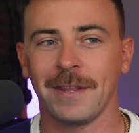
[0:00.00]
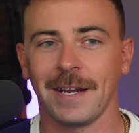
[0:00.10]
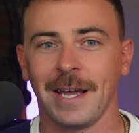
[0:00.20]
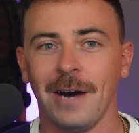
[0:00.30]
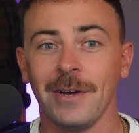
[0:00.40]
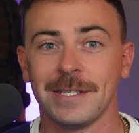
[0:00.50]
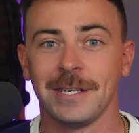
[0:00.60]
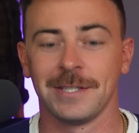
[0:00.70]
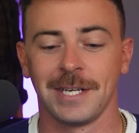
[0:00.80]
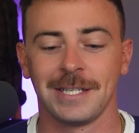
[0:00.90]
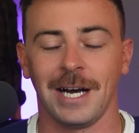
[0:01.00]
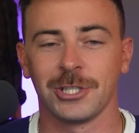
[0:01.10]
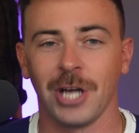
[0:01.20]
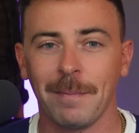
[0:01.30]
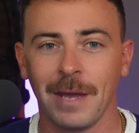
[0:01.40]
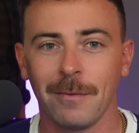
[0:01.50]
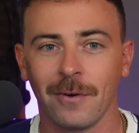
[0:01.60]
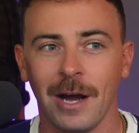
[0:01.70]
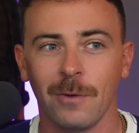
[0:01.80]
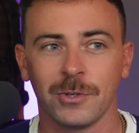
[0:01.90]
that account until TikTok Shop came around,